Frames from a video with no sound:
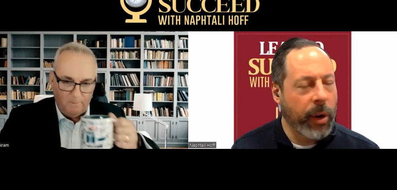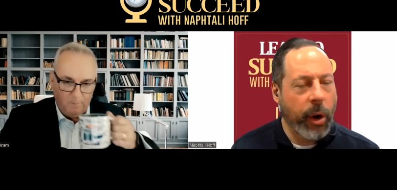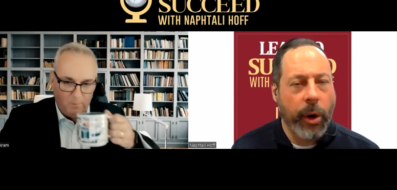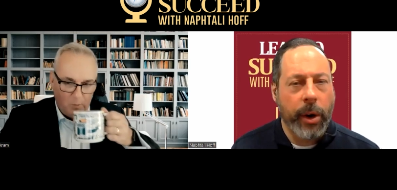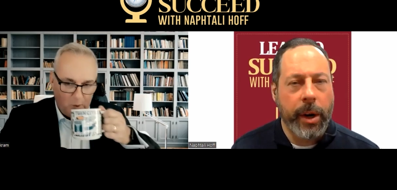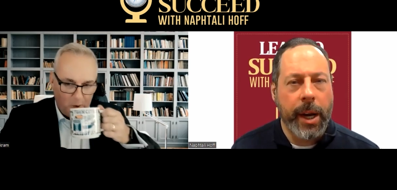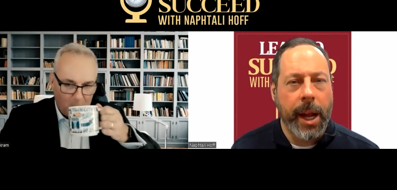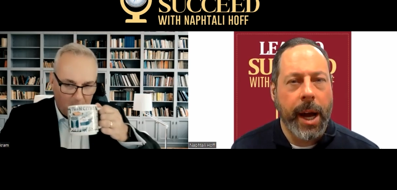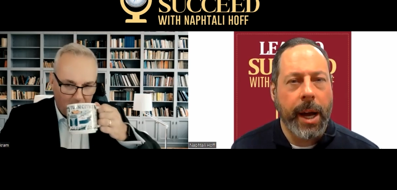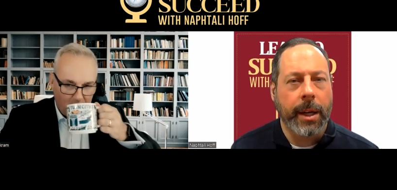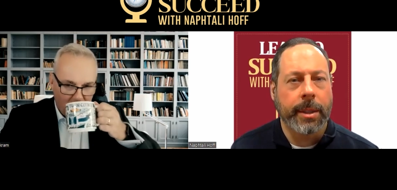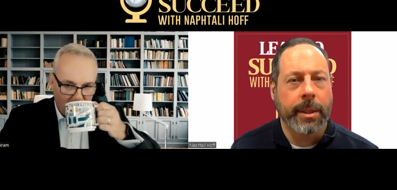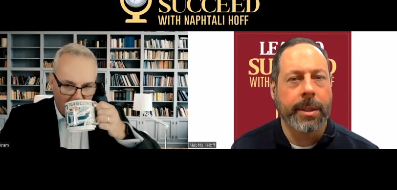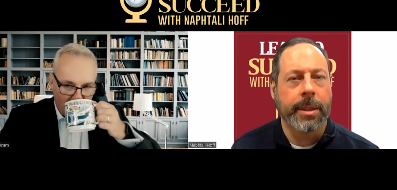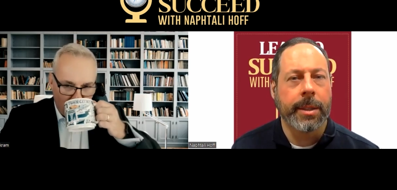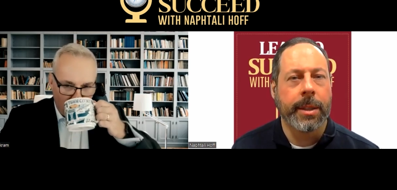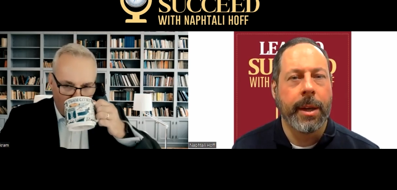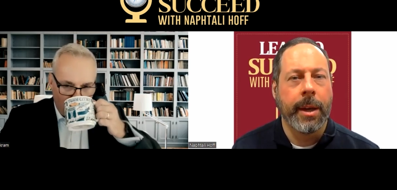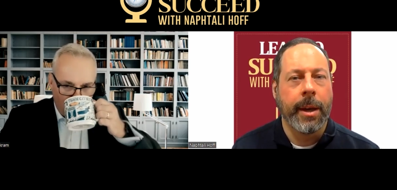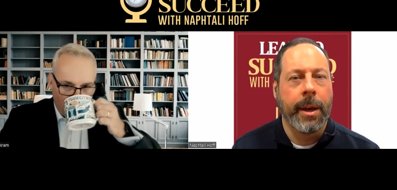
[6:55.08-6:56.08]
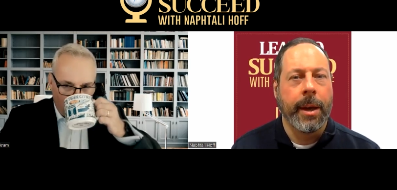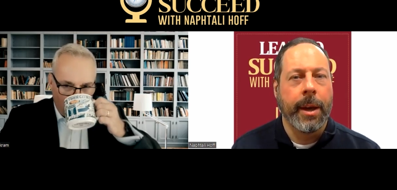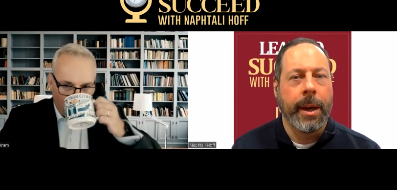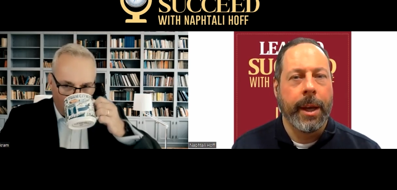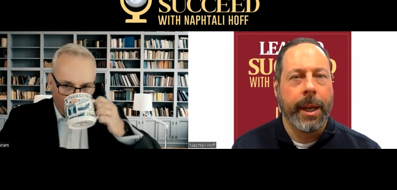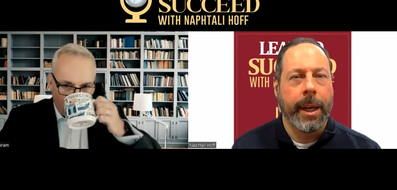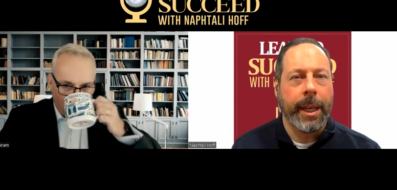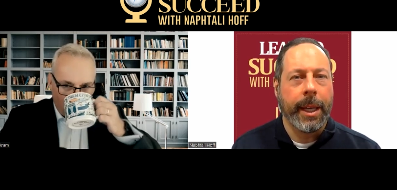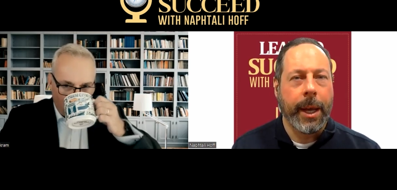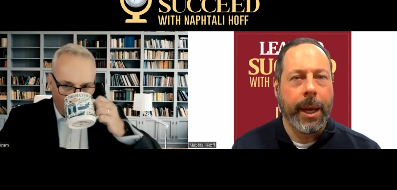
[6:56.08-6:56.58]
Speaker 1: of hard knocks,
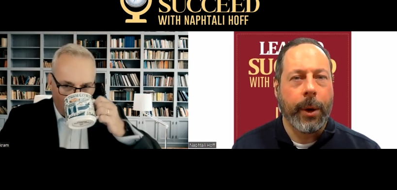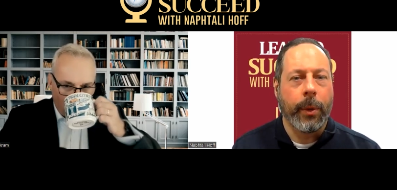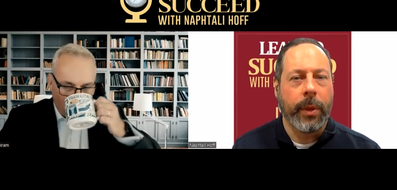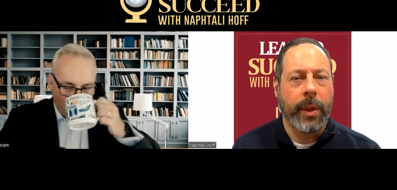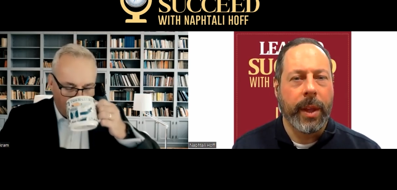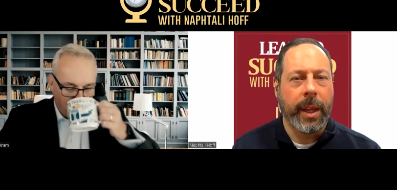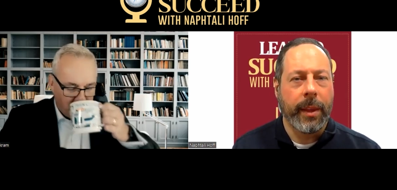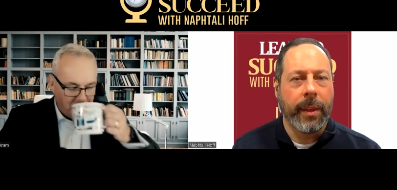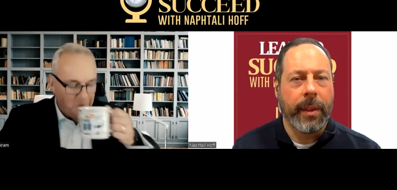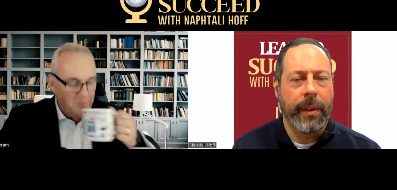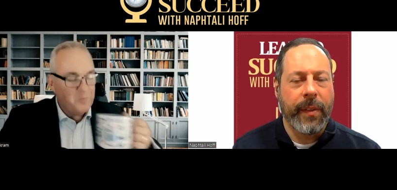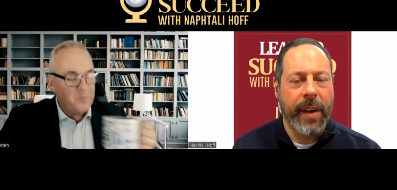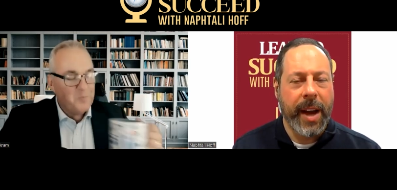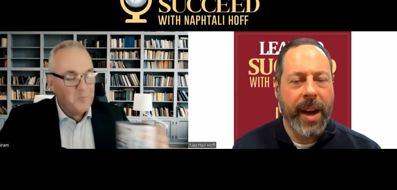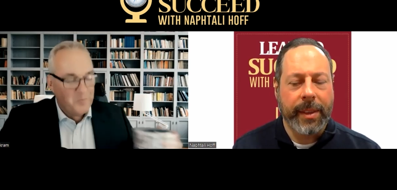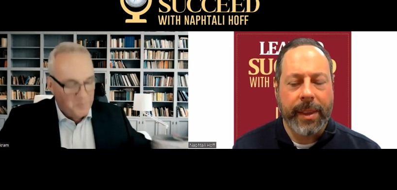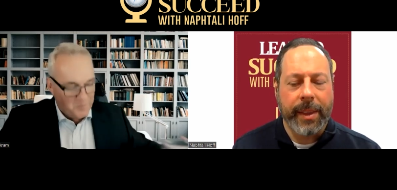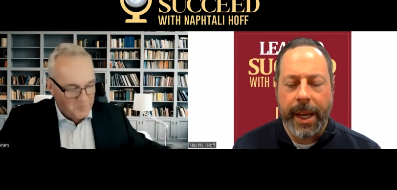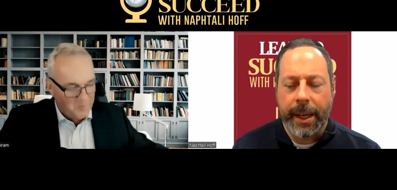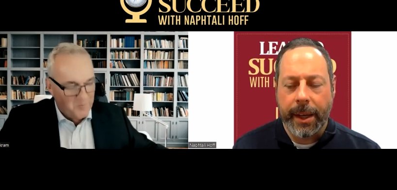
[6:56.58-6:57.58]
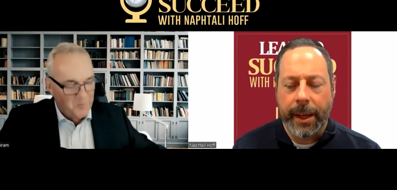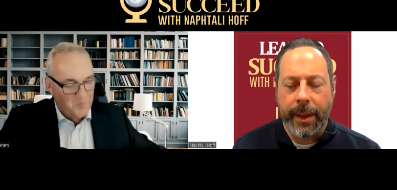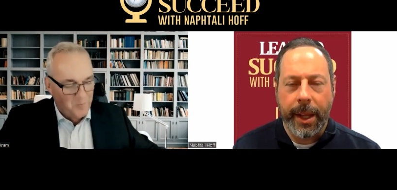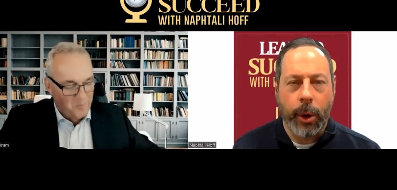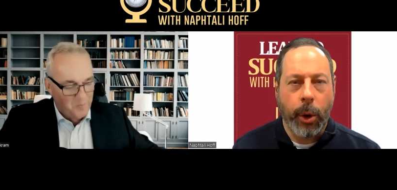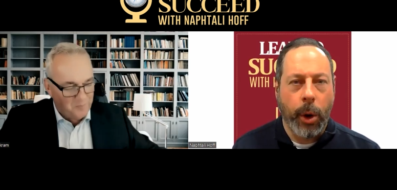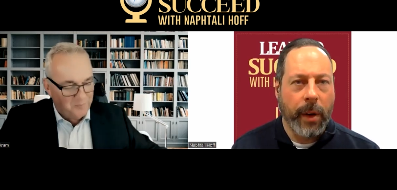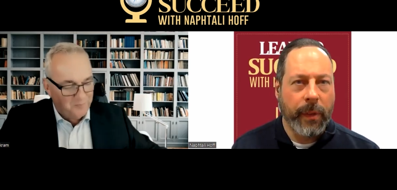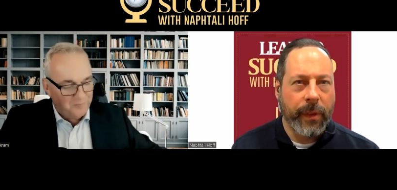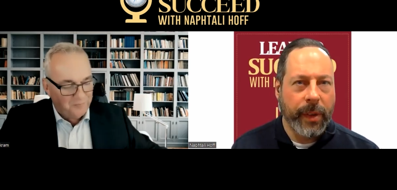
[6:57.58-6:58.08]
you know, the mm-hmm. the fact that
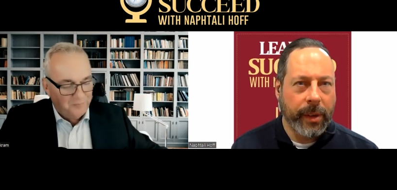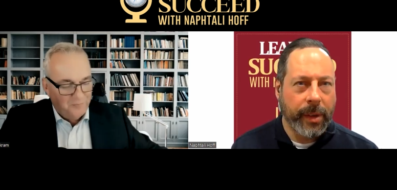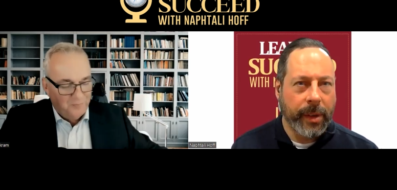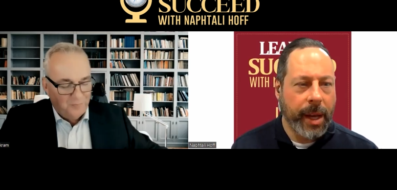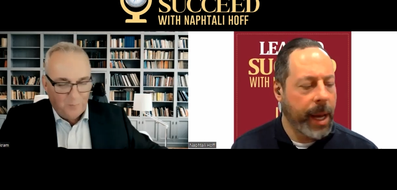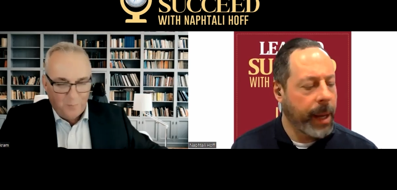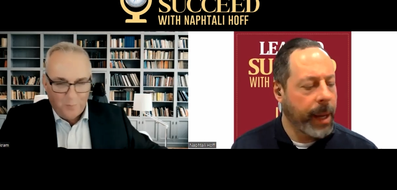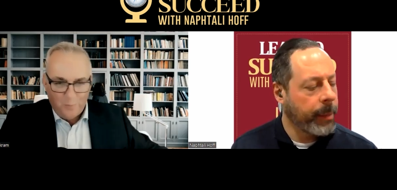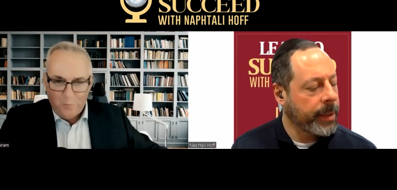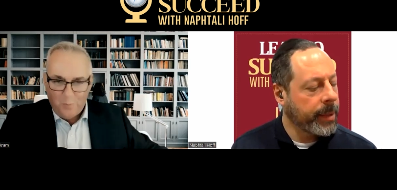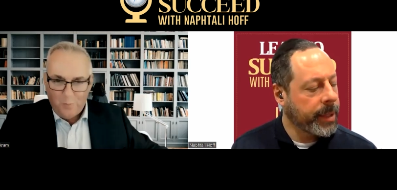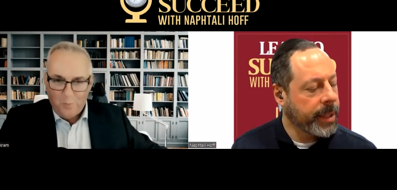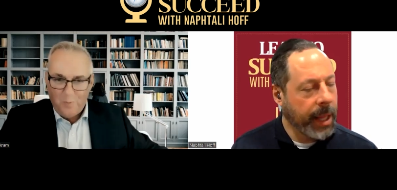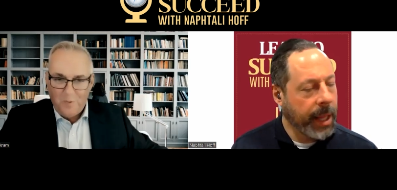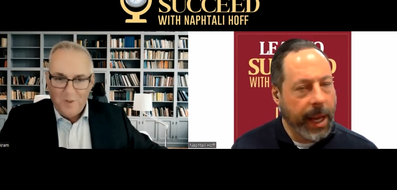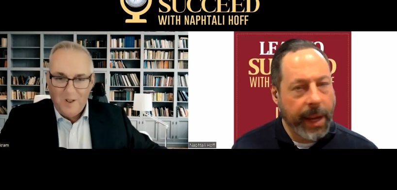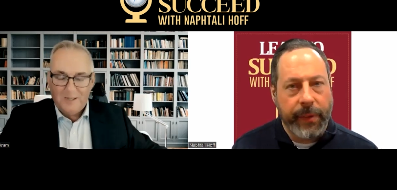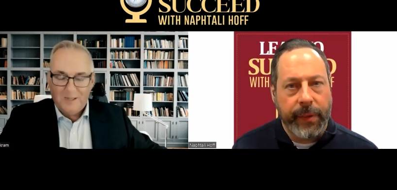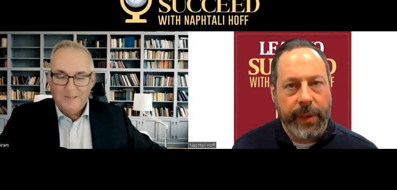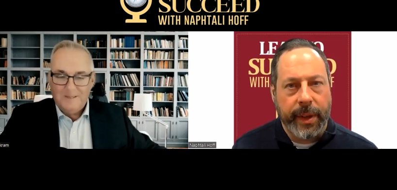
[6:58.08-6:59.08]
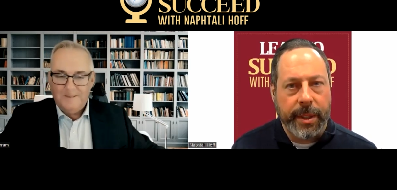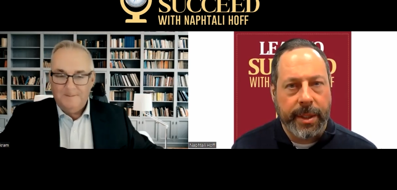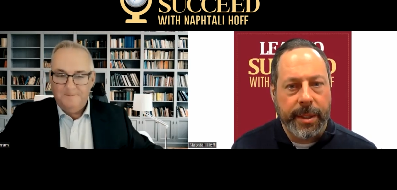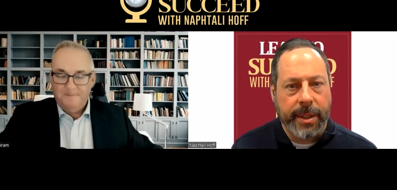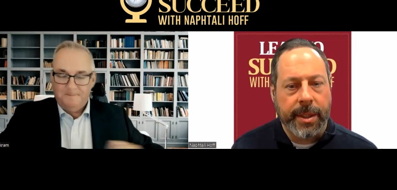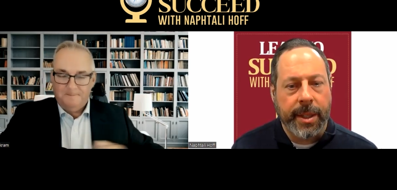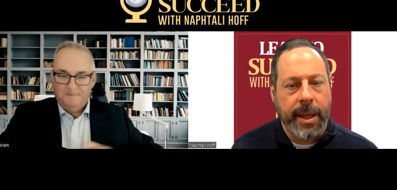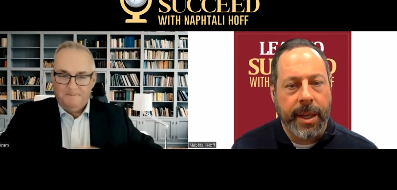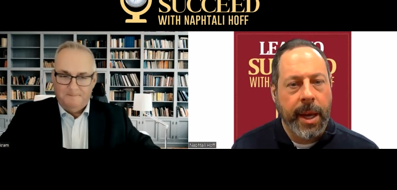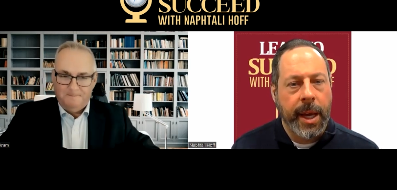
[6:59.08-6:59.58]
that oftentimes life
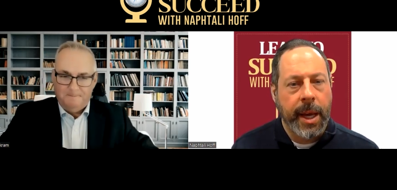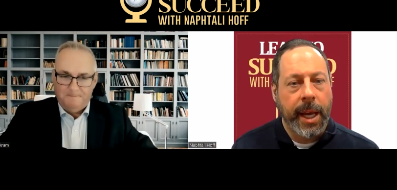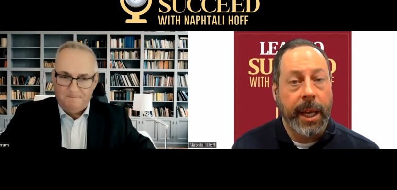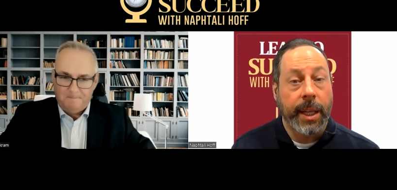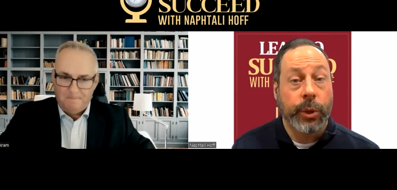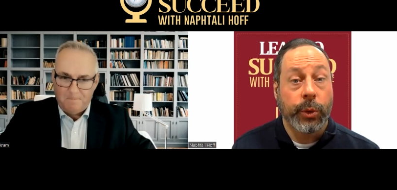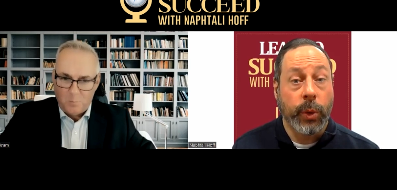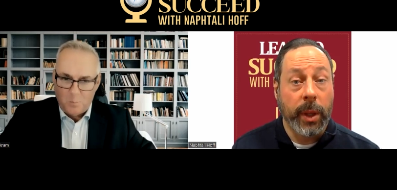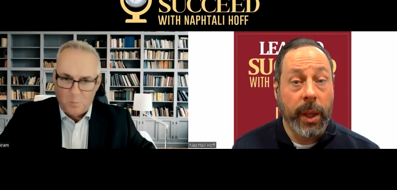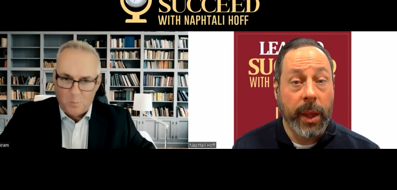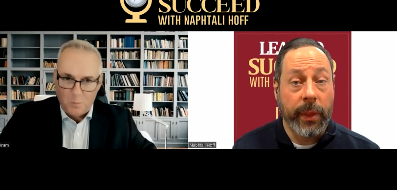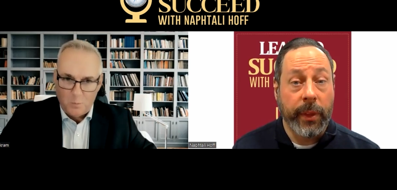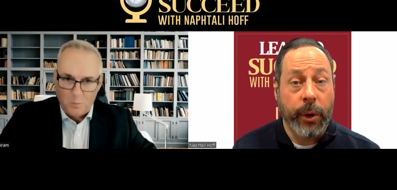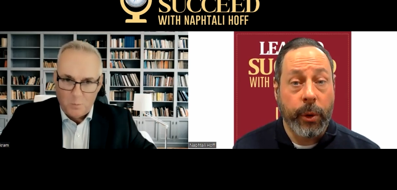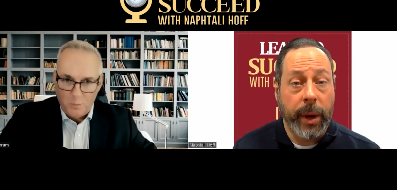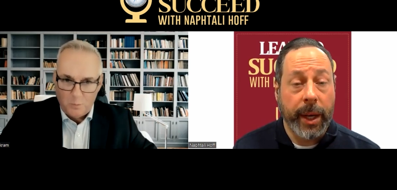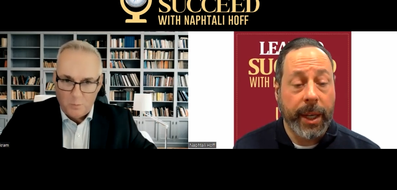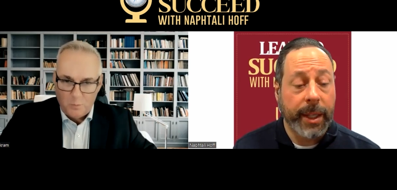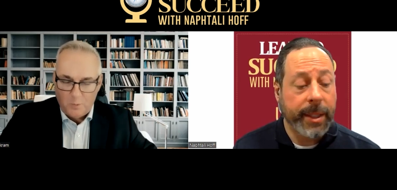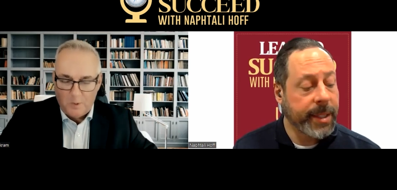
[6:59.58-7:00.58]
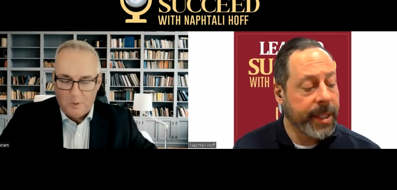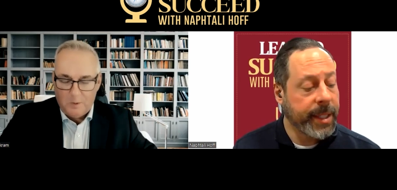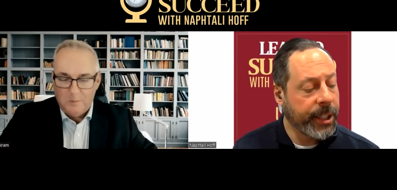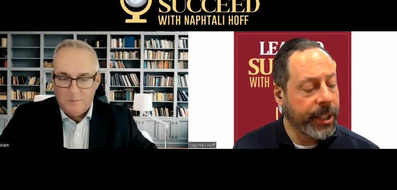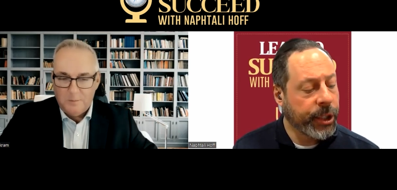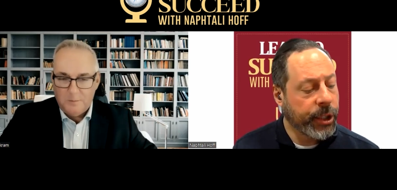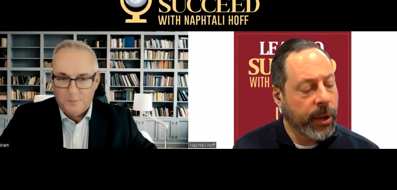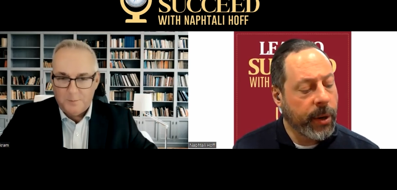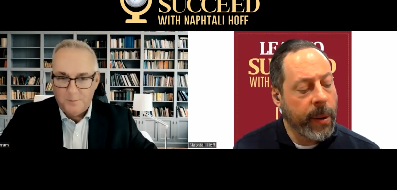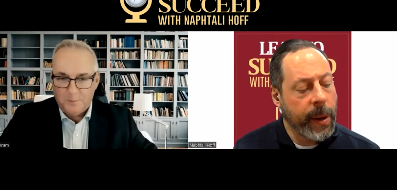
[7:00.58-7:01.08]
is is really the greatest
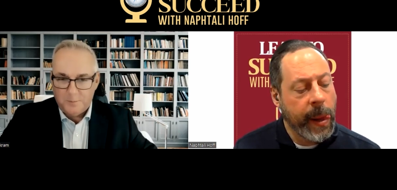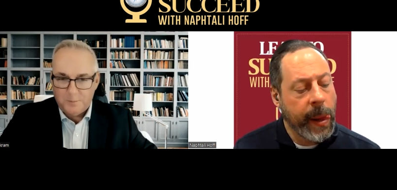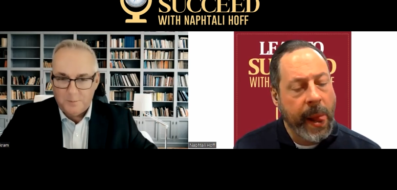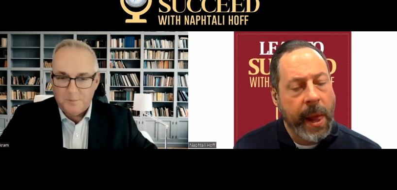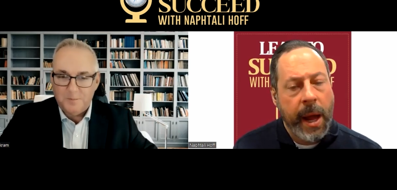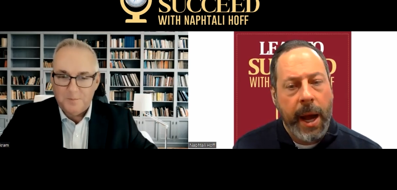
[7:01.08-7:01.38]
teacher.